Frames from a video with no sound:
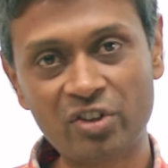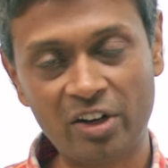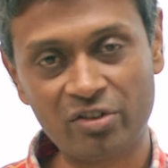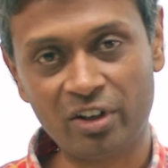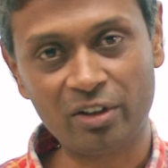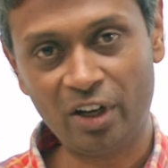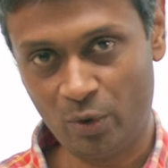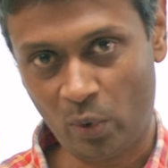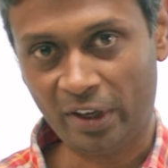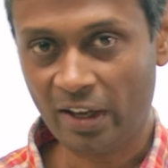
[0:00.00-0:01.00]
sets in,
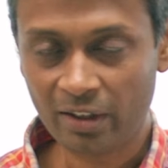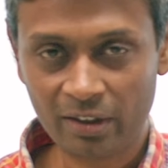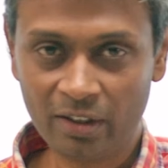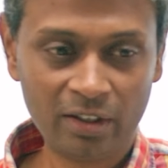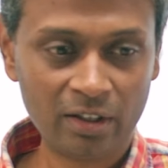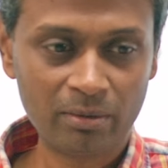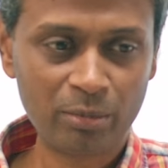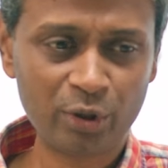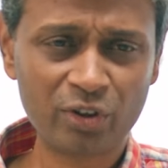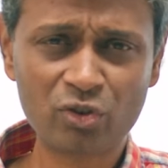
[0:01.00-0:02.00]
in one hour,
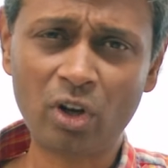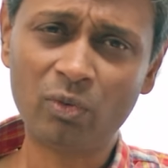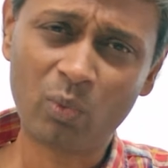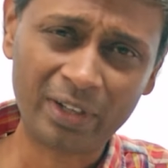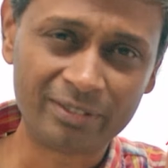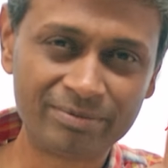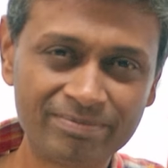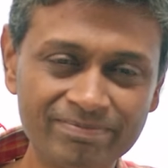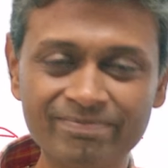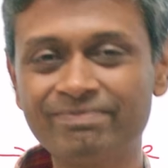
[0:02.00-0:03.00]
but you can solve one
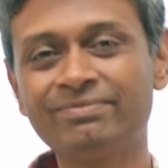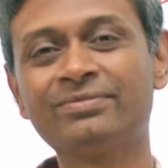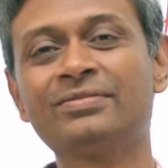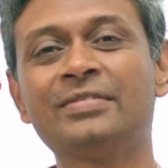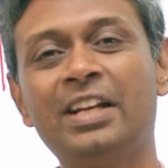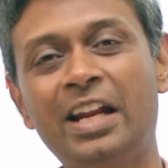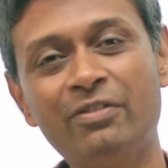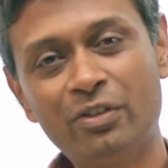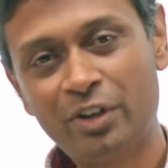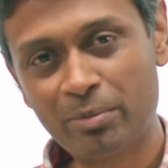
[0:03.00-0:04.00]
in
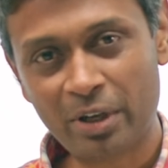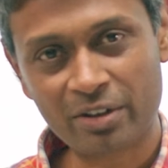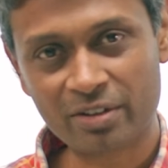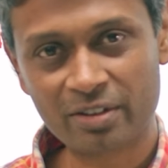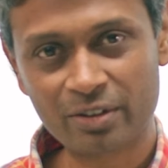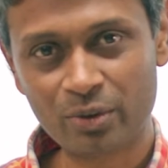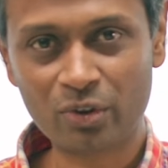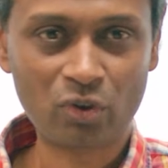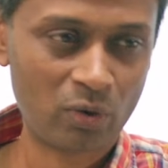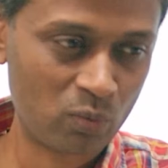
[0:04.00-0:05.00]
50 minutes. You
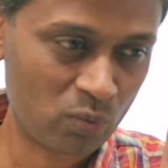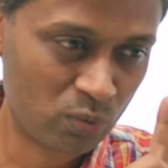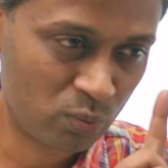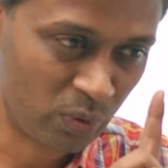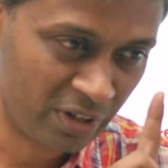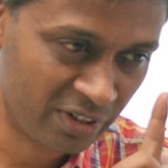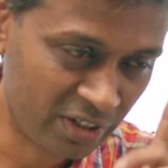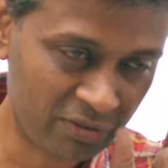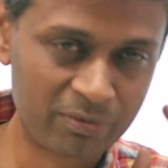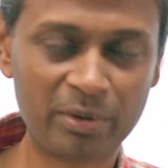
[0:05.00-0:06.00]
can solve one
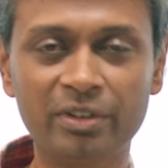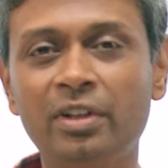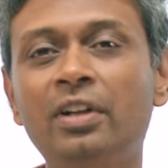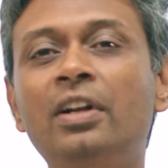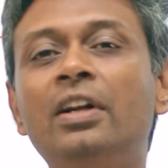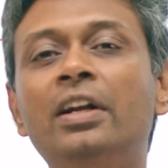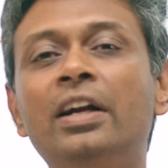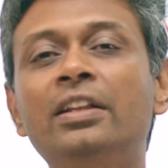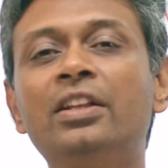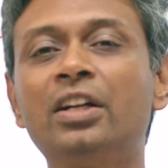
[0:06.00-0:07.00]
tough puzzle
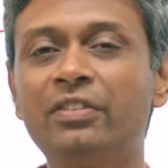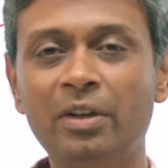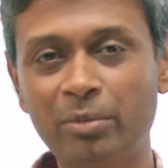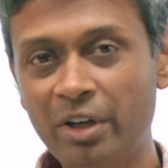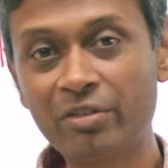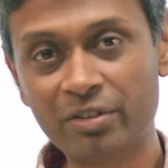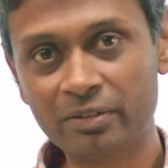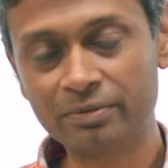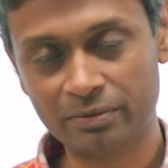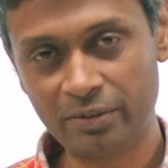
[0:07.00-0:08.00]
in 35 minutes.
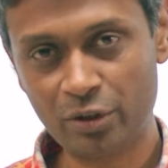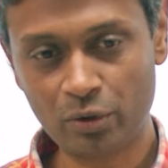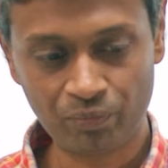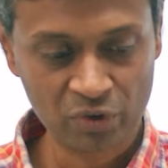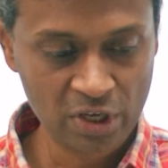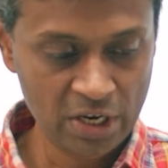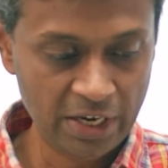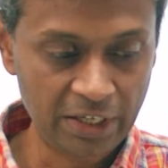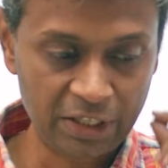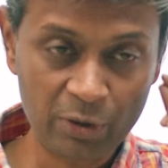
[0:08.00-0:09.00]
And so
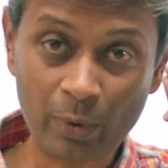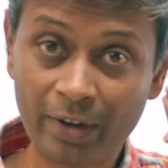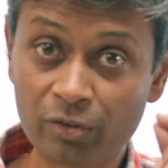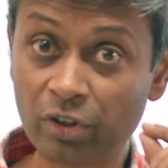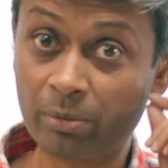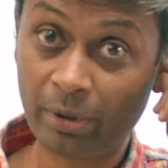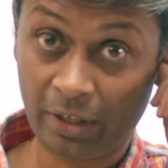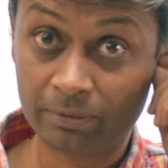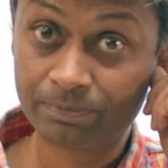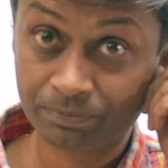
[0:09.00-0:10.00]
it rewires your brain.